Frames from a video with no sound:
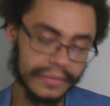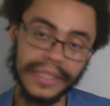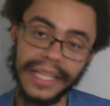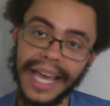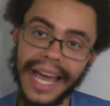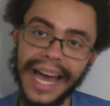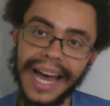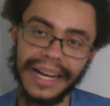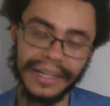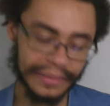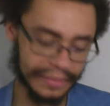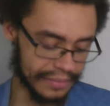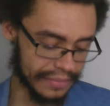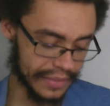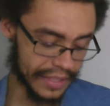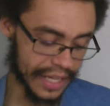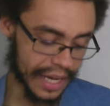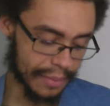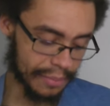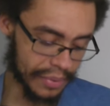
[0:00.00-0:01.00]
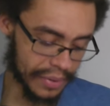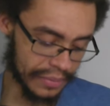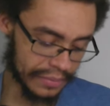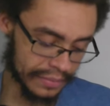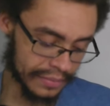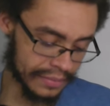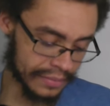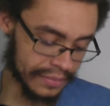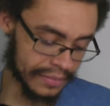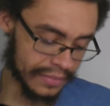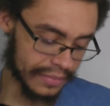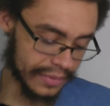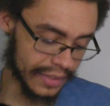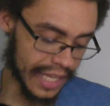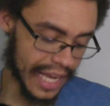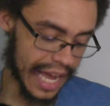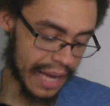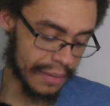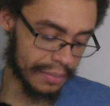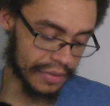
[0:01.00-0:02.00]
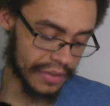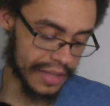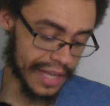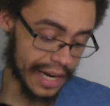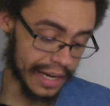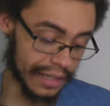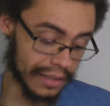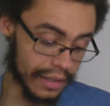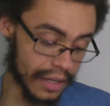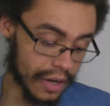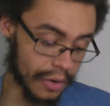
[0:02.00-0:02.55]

Yeah, yep yeah, I'm pathetic.